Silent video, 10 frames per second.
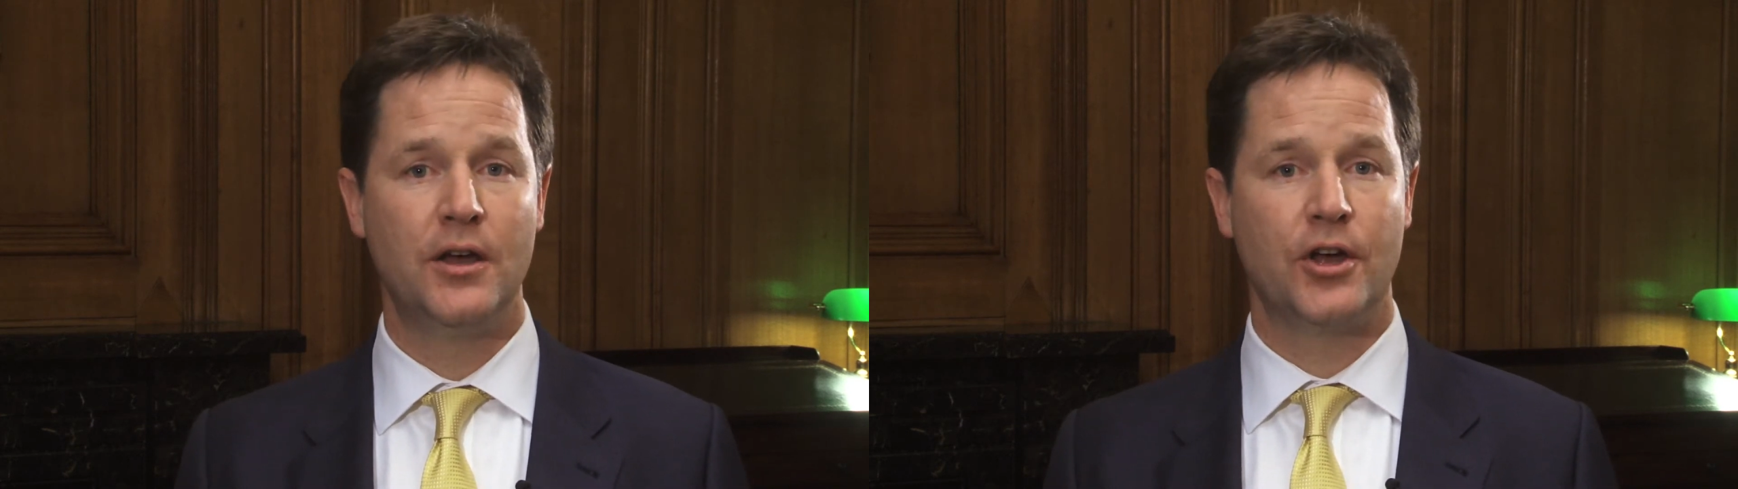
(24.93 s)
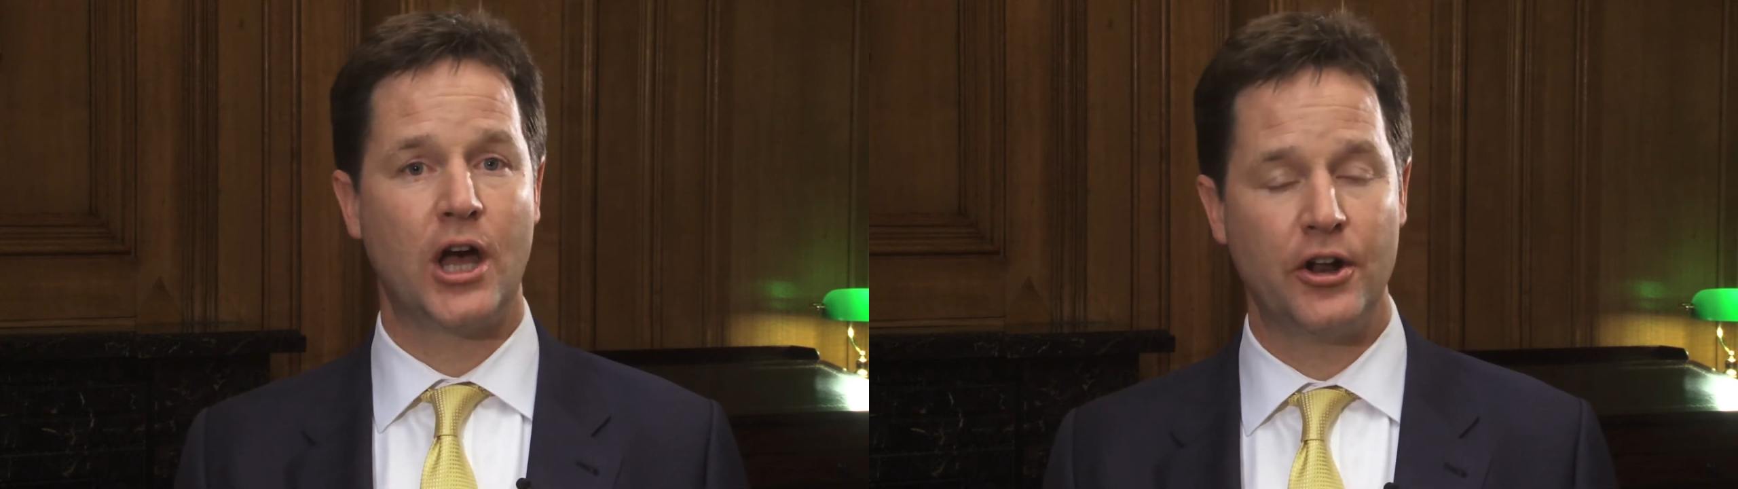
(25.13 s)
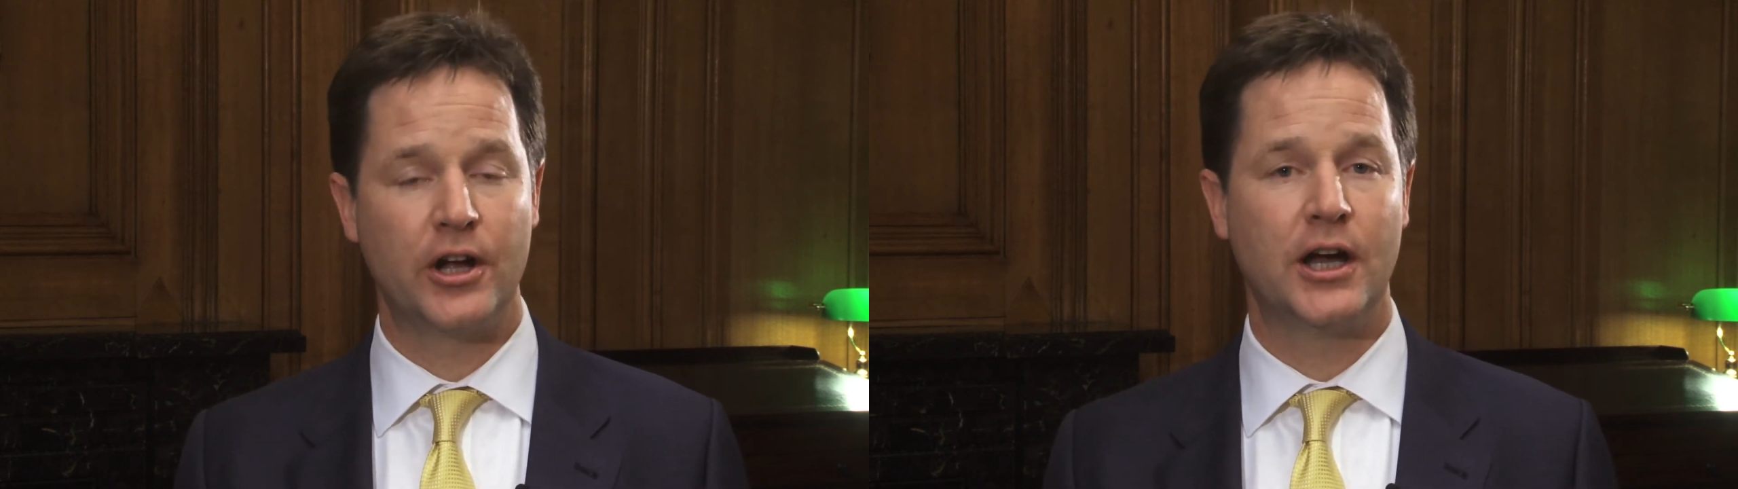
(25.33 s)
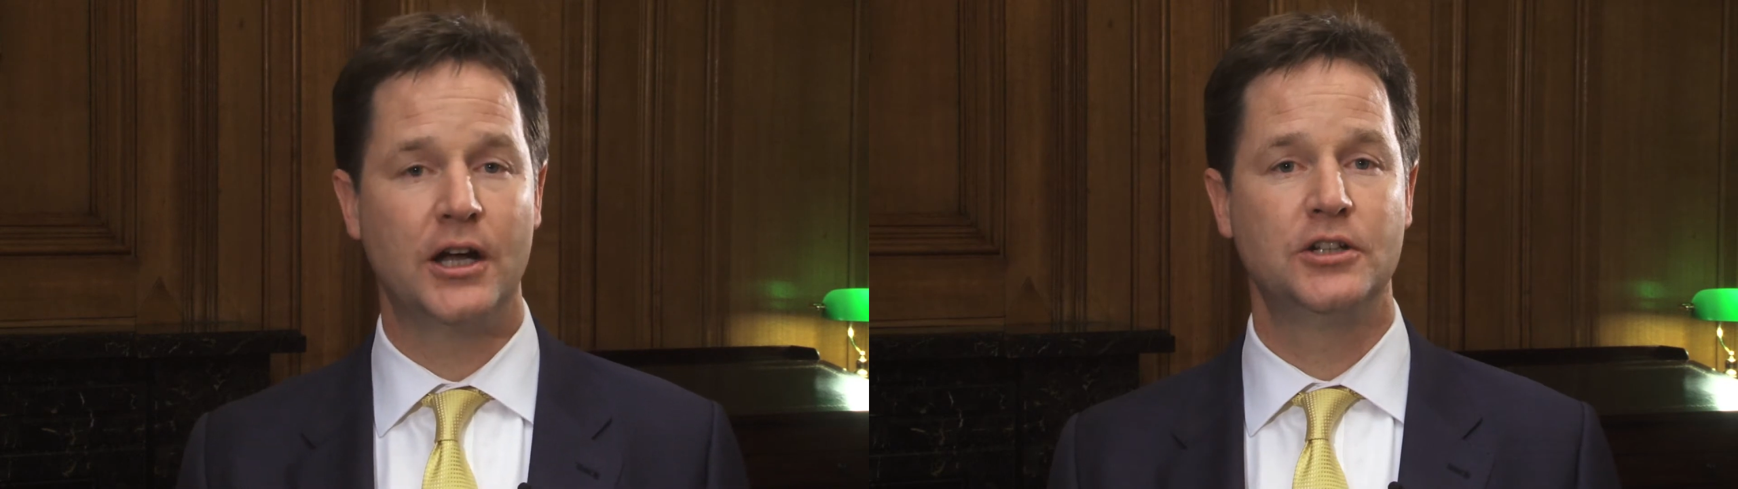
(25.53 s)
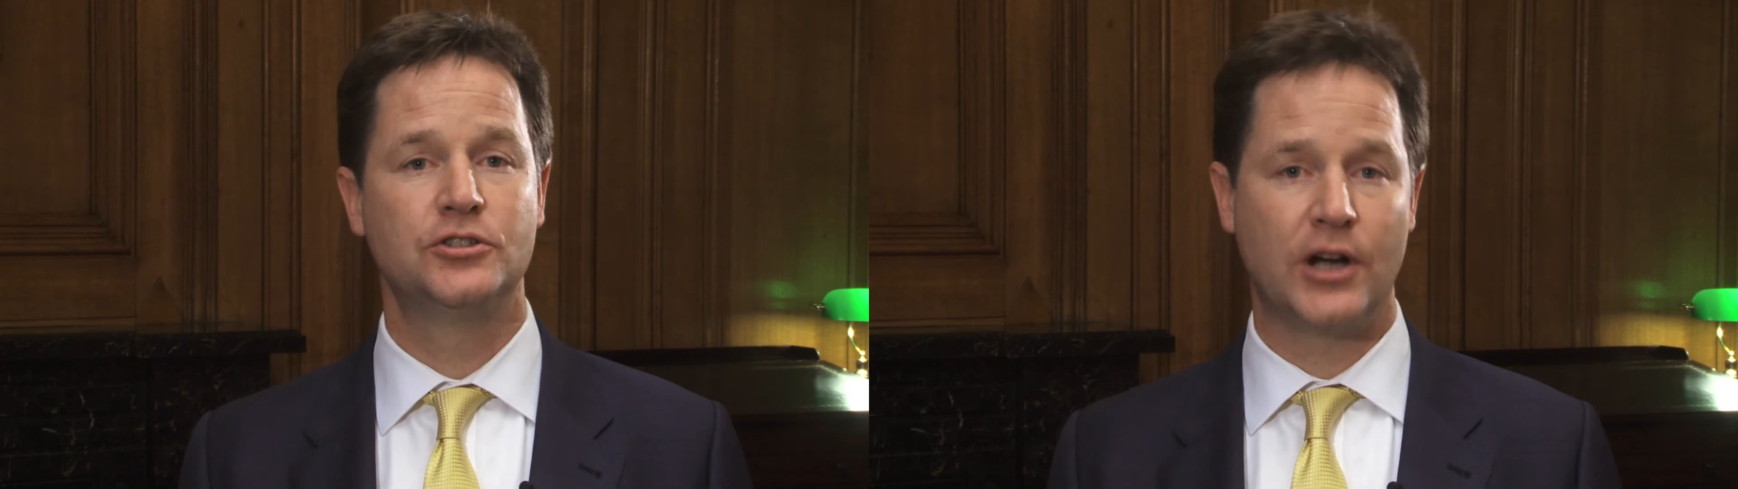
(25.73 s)
the
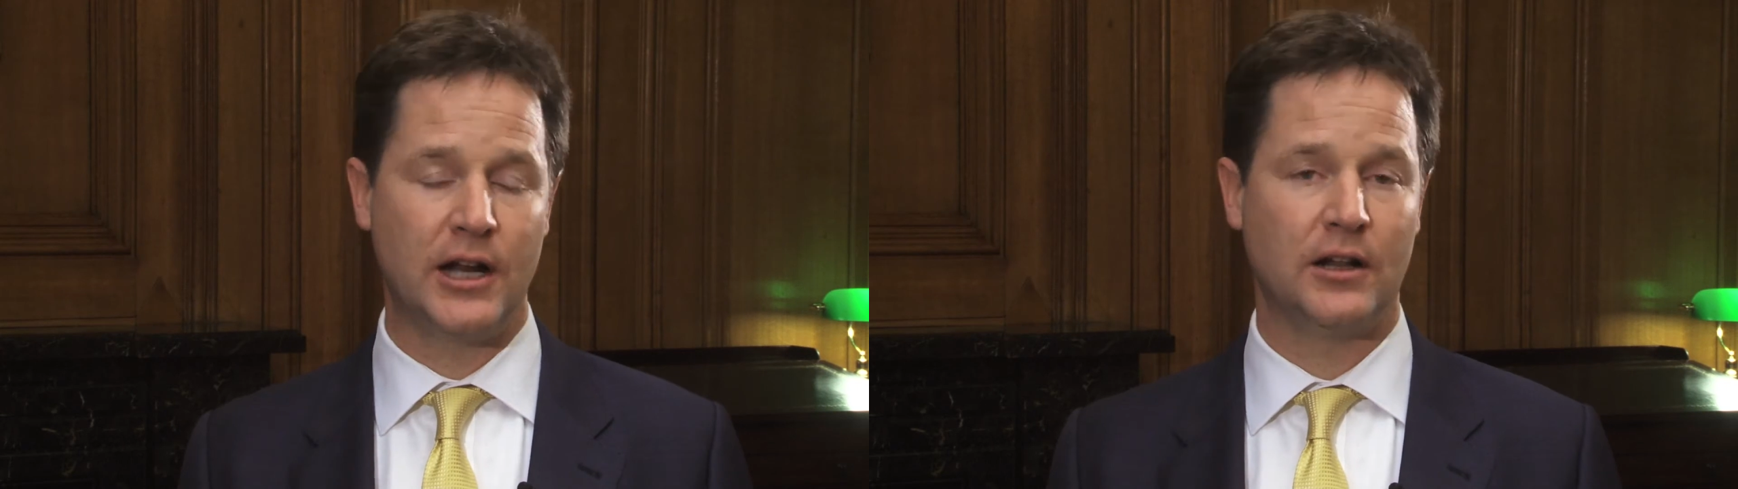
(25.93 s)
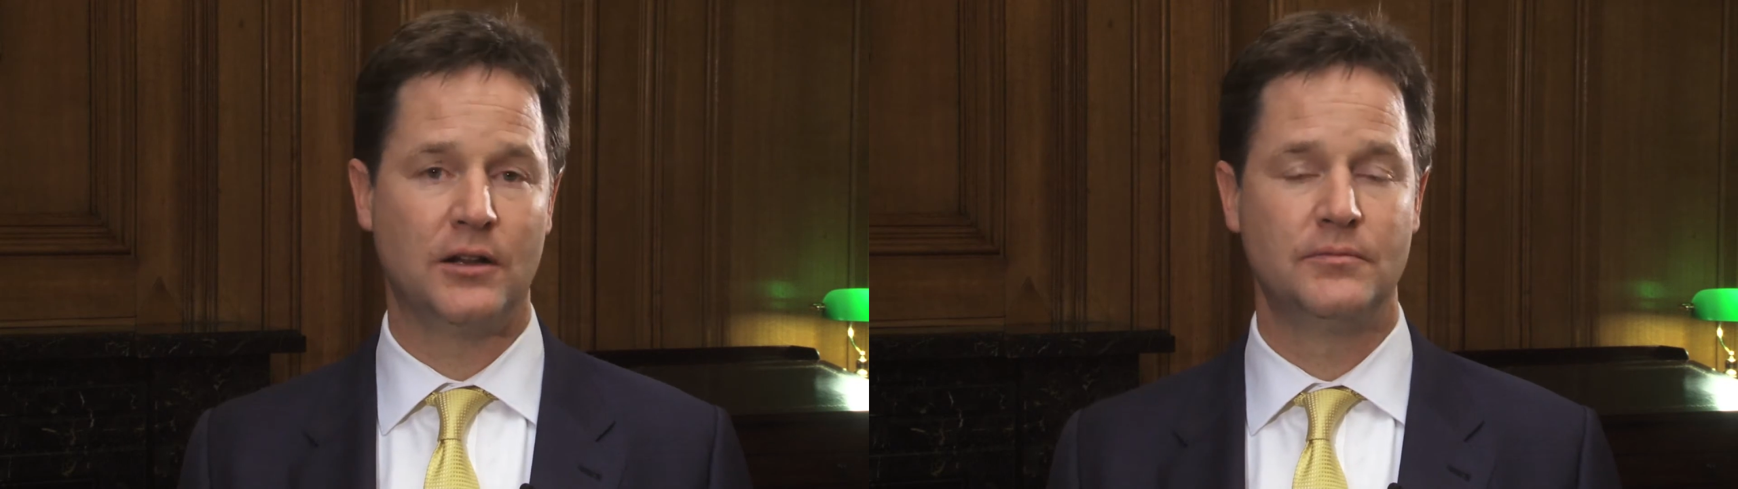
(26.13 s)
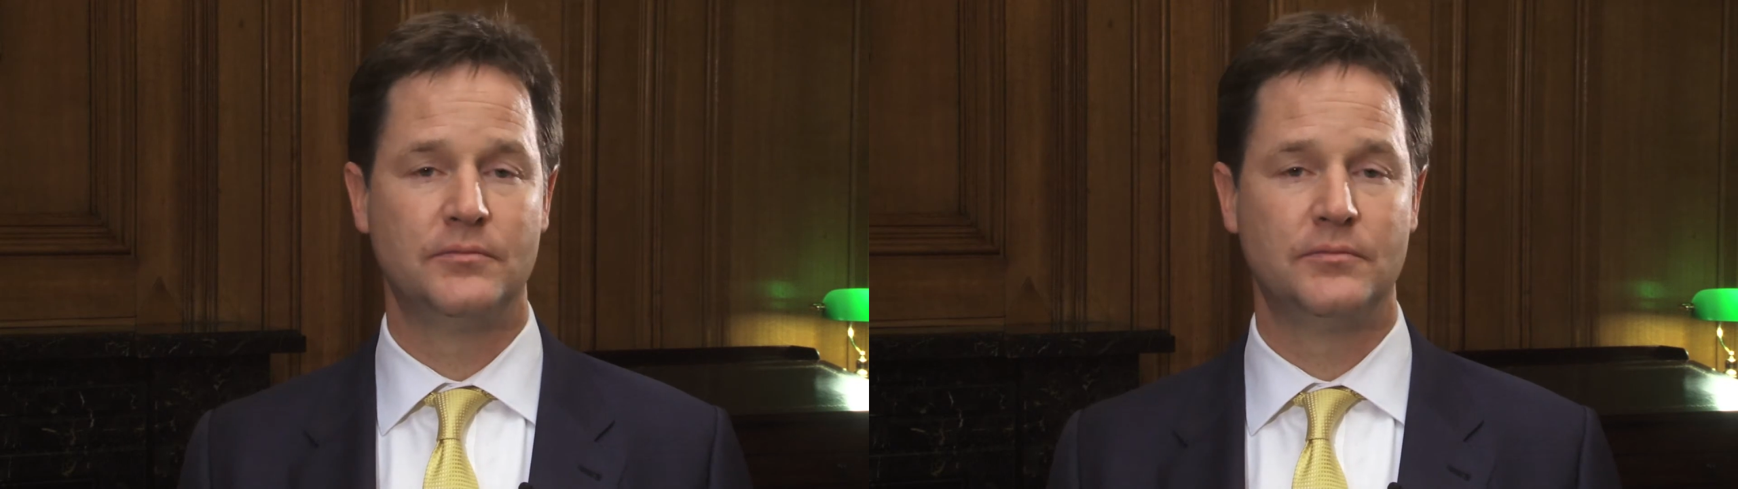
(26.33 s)
Chanukah dreidel.